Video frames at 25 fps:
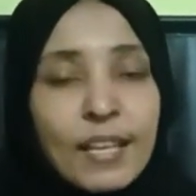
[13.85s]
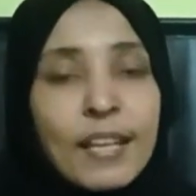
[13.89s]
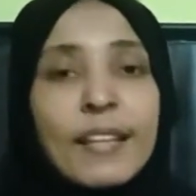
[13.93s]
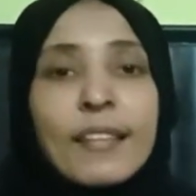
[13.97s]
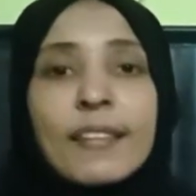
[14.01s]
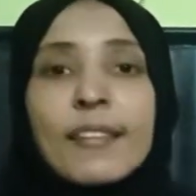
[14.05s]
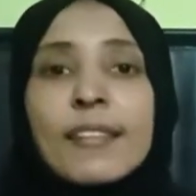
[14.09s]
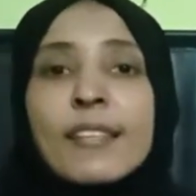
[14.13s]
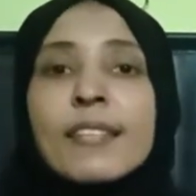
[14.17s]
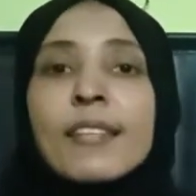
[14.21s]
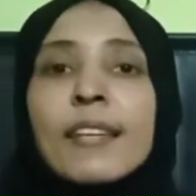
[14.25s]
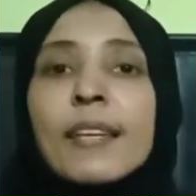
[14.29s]

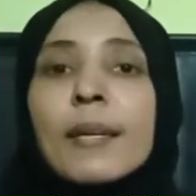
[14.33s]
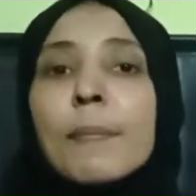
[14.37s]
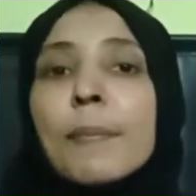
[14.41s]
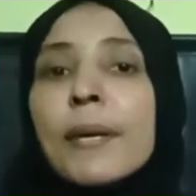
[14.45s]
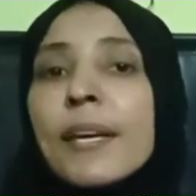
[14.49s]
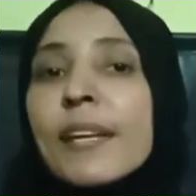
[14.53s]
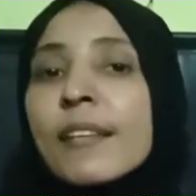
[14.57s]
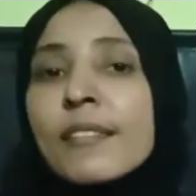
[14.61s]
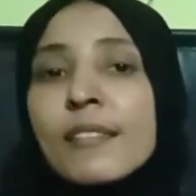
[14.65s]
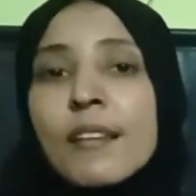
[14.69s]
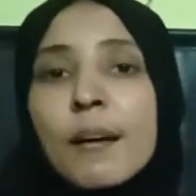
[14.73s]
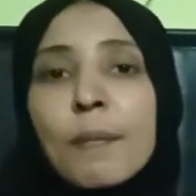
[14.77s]
The same
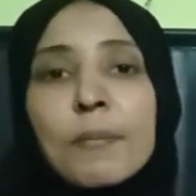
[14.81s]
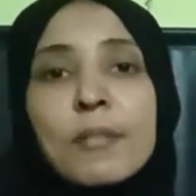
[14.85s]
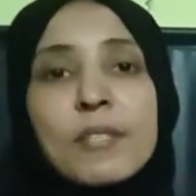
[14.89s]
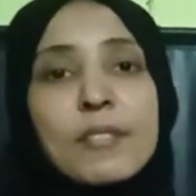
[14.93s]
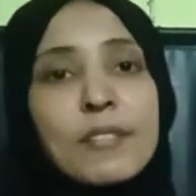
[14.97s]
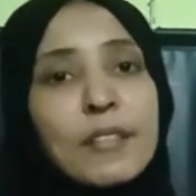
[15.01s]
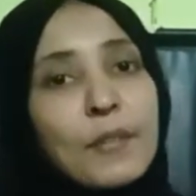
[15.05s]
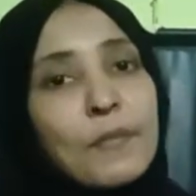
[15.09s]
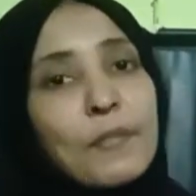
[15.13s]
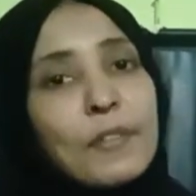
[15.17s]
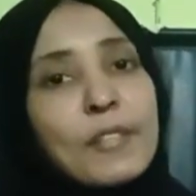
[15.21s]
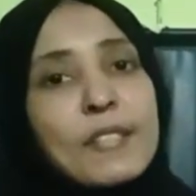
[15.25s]
examples
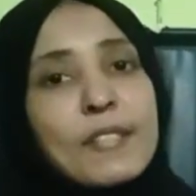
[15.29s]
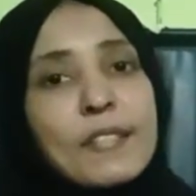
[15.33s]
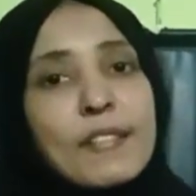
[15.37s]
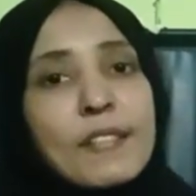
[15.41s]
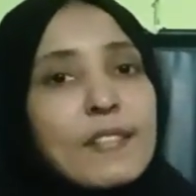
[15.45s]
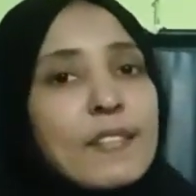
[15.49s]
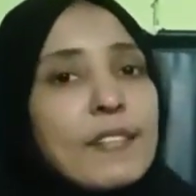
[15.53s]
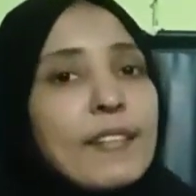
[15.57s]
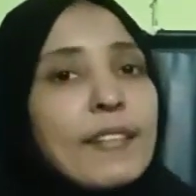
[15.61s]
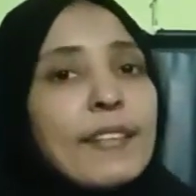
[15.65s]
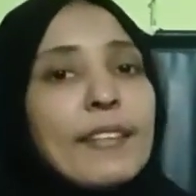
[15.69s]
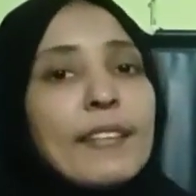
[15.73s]
that we
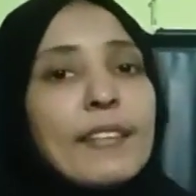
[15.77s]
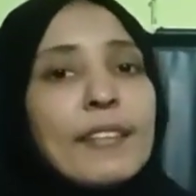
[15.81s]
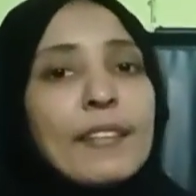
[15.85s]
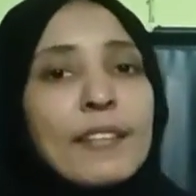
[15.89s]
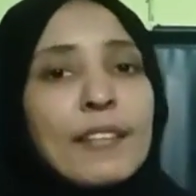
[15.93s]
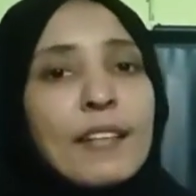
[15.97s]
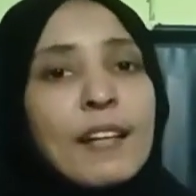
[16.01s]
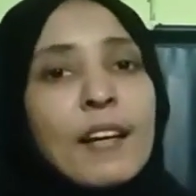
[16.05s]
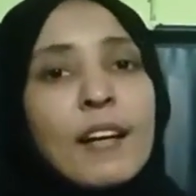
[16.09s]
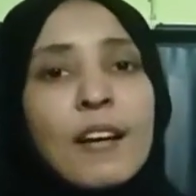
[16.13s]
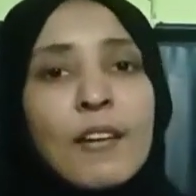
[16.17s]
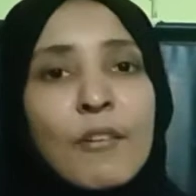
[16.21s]
discussed here.
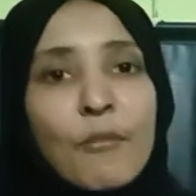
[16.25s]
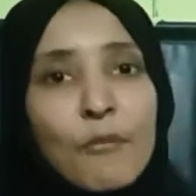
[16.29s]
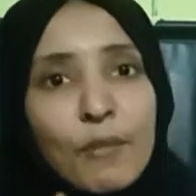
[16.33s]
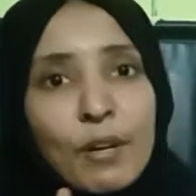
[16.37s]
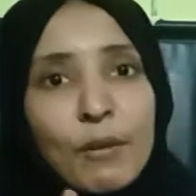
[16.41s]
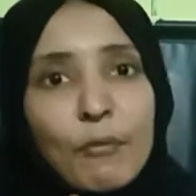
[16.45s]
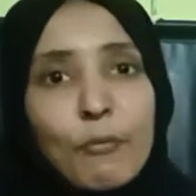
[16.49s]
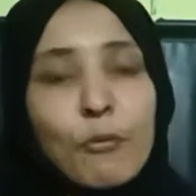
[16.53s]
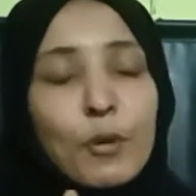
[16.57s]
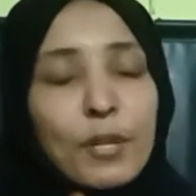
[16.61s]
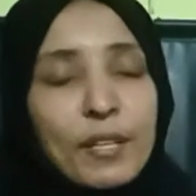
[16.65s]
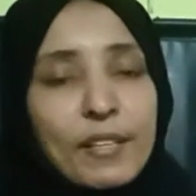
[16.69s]

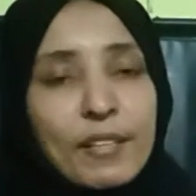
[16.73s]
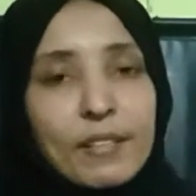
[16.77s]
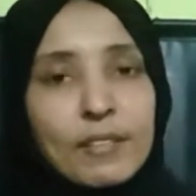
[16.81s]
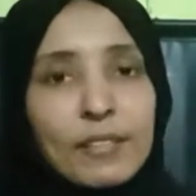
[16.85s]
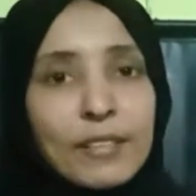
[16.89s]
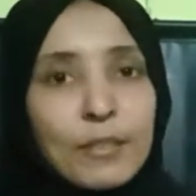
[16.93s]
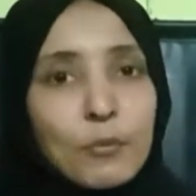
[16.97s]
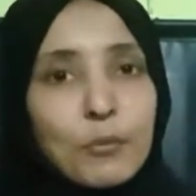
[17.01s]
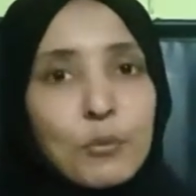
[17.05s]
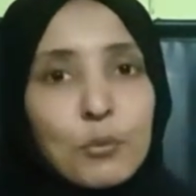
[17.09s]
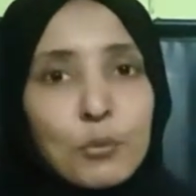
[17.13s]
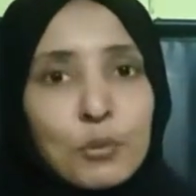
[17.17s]
For
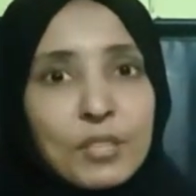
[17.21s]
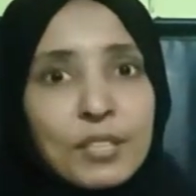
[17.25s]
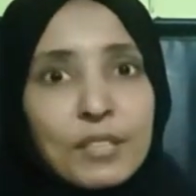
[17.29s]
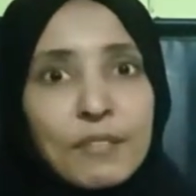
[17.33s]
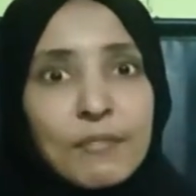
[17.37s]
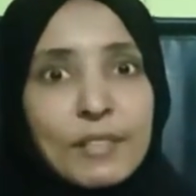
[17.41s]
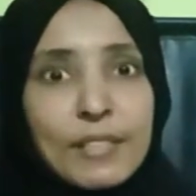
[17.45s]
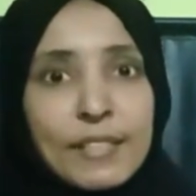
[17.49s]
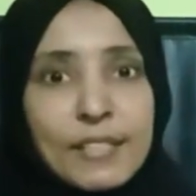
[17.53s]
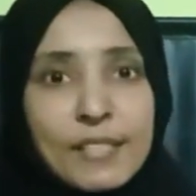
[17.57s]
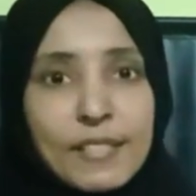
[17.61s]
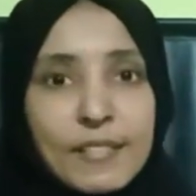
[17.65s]
diffusion,
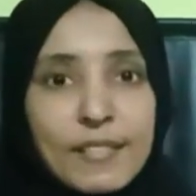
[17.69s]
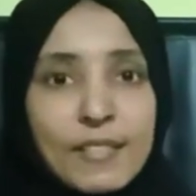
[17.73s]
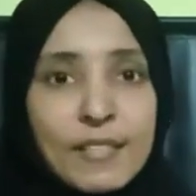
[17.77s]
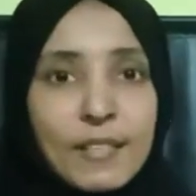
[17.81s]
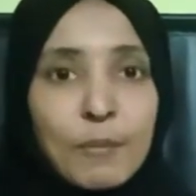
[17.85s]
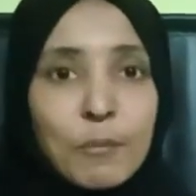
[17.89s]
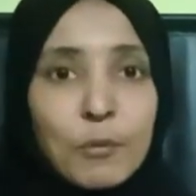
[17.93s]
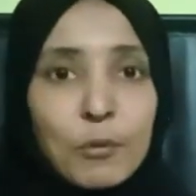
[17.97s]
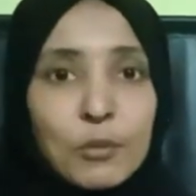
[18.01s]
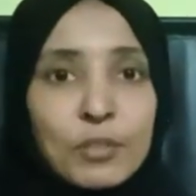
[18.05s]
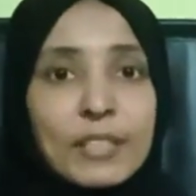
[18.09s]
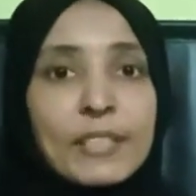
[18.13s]
we discussed
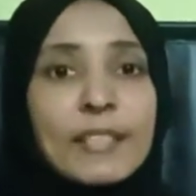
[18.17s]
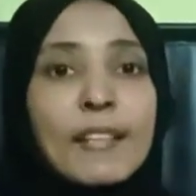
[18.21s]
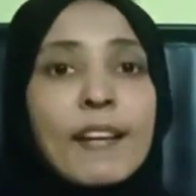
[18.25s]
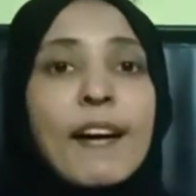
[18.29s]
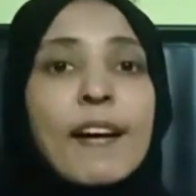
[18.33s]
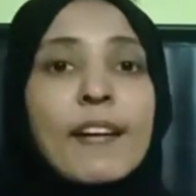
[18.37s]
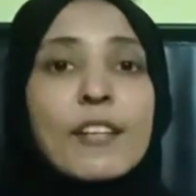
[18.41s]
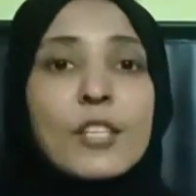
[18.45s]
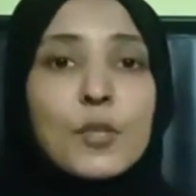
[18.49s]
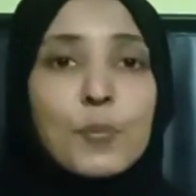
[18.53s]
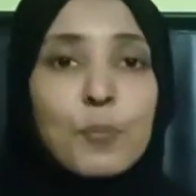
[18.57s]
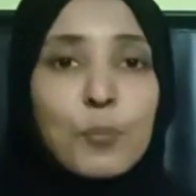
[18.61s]
about the
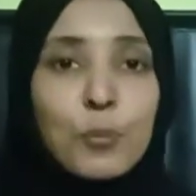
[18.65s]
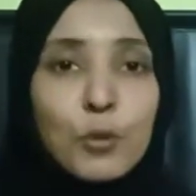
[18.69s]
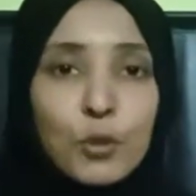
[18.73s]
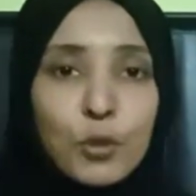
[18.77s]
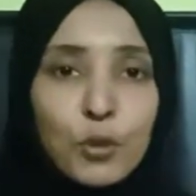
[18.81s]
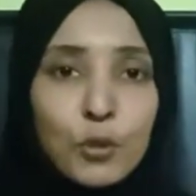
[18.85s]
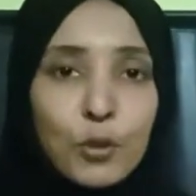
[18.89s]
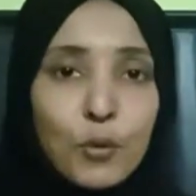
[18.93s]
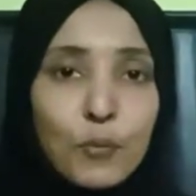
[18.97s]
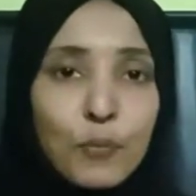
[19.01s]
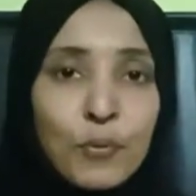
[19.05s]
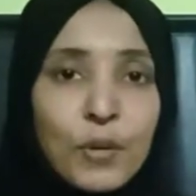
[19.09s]
transport
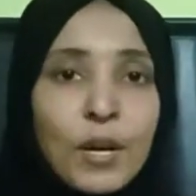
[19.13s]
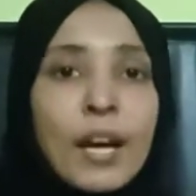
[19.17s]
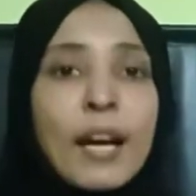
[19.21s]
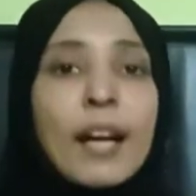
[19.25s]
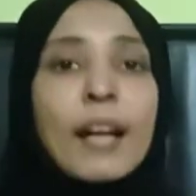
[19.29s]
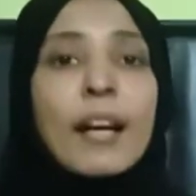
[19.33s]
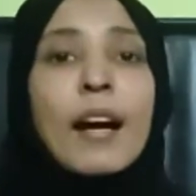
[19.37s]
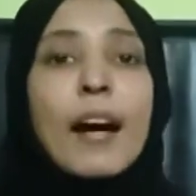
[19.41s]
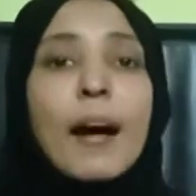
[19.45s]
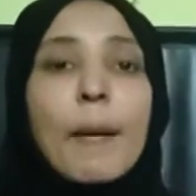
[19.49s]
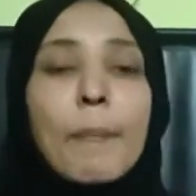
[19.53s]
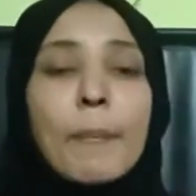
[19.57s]
of
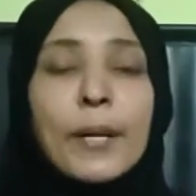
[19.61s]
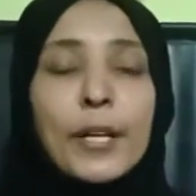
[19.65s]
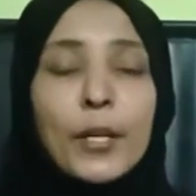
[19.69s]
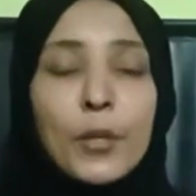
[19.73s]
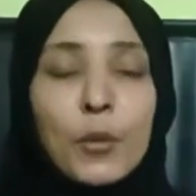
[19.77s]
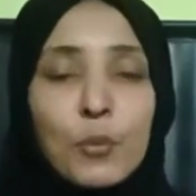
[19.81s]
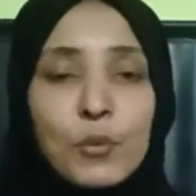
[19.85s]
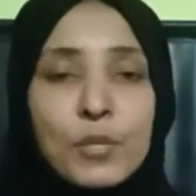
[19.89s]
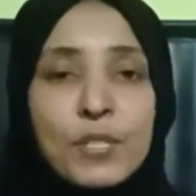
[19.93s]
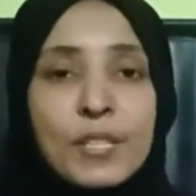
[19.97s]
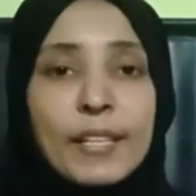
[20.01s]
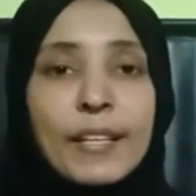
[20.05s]
carbon
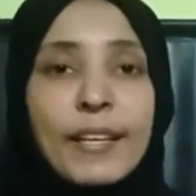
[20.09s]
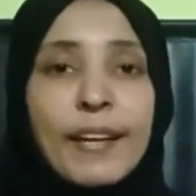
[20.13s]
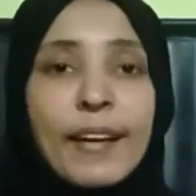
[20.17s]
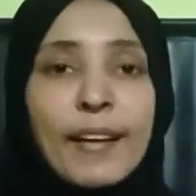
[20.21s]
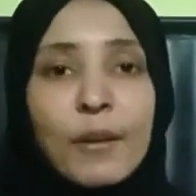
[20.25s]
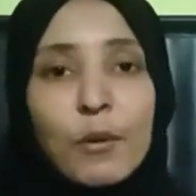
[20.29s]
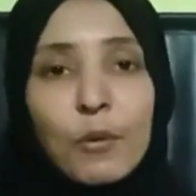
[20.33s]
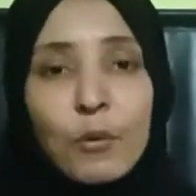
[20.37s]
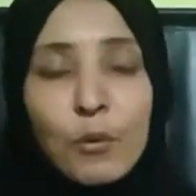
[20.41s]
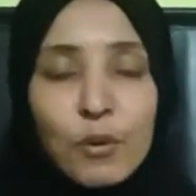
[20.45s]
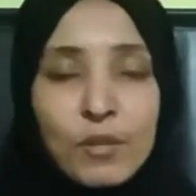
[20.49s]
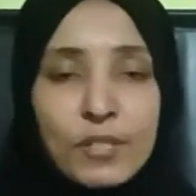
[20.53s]
dioxide
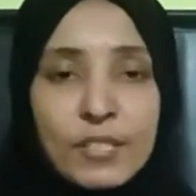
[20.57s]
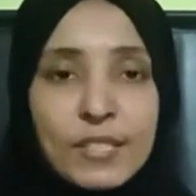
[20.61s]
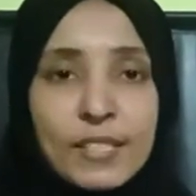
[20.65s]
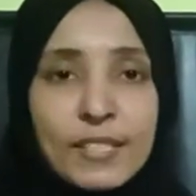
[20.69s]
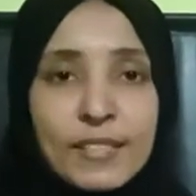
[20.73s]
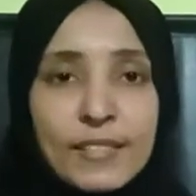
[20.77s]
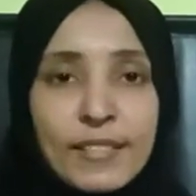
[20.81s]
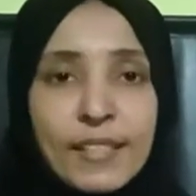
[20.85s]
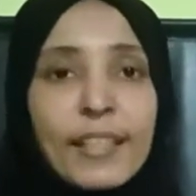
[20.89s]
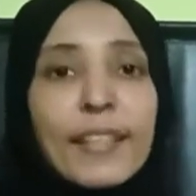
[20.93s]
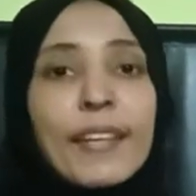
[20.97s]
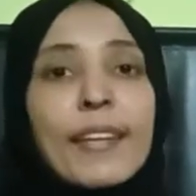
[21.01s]
and
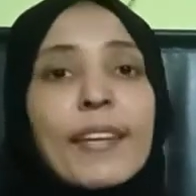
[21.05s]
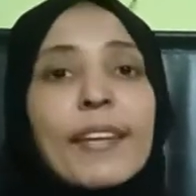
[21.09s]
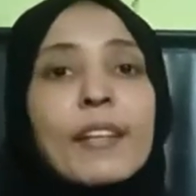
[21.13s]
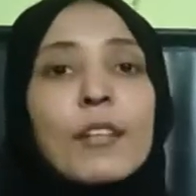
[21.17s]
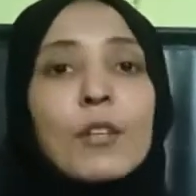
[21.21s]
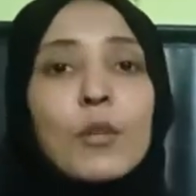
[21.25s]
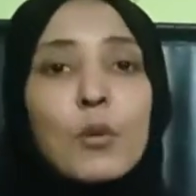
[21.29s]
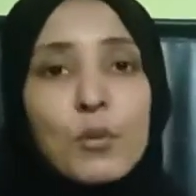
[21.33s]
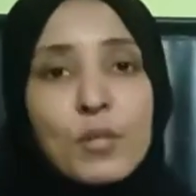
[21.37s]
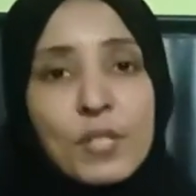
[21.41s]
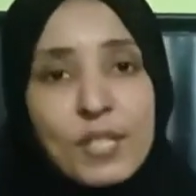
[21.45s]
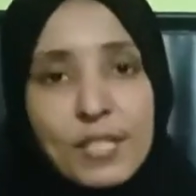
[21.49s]
oxygen
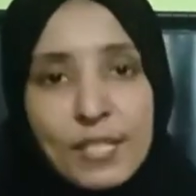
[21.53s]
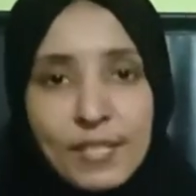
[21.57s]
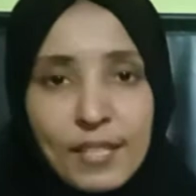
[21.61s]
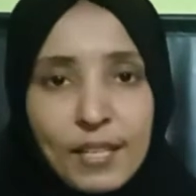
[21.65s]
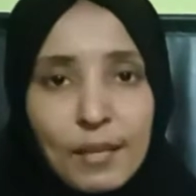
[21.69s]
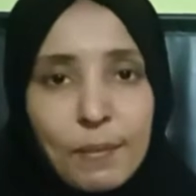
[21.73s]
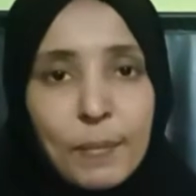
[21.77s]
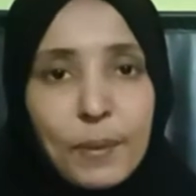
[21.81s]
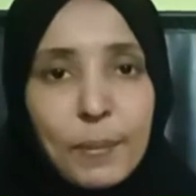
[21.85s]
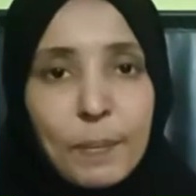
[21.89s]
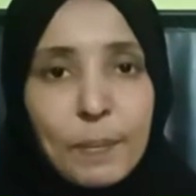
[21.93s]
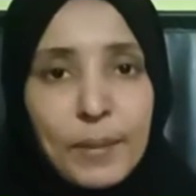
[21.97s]
across the cell
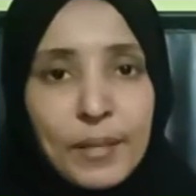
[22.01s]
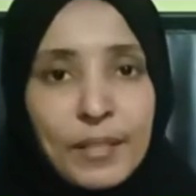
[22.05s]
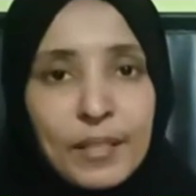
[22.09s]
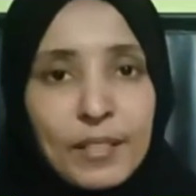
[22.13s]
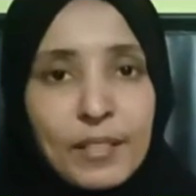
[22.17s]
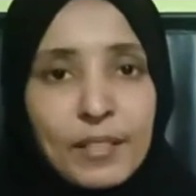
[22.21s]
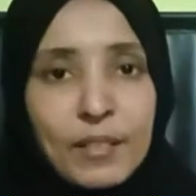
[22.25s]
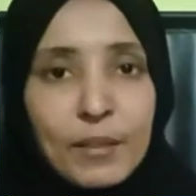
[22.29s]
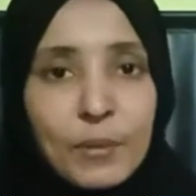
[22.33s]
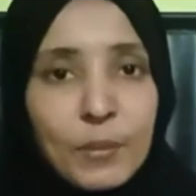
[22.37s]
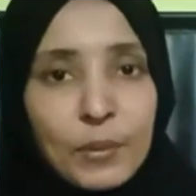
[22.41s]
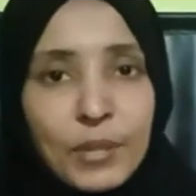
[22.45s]
membrane.
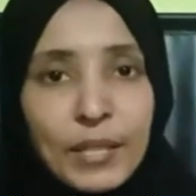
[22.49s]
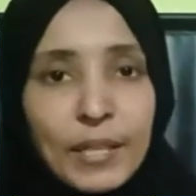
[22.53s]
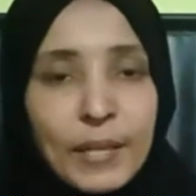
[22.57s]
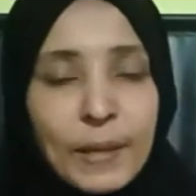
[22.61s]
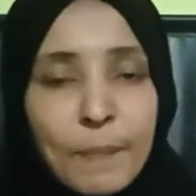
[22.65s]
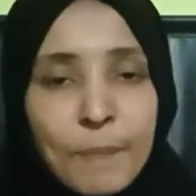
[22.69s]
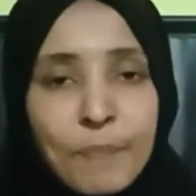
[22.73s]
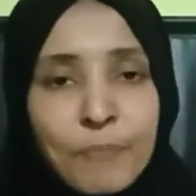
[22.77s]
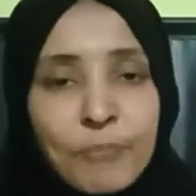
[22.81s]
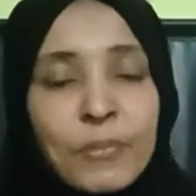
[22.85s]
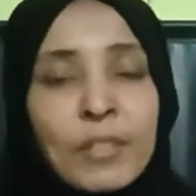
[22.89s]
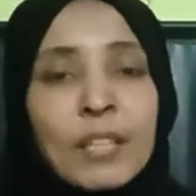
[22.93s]

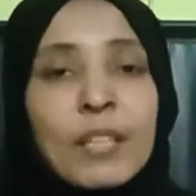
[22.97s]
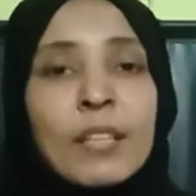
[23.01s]
Okay.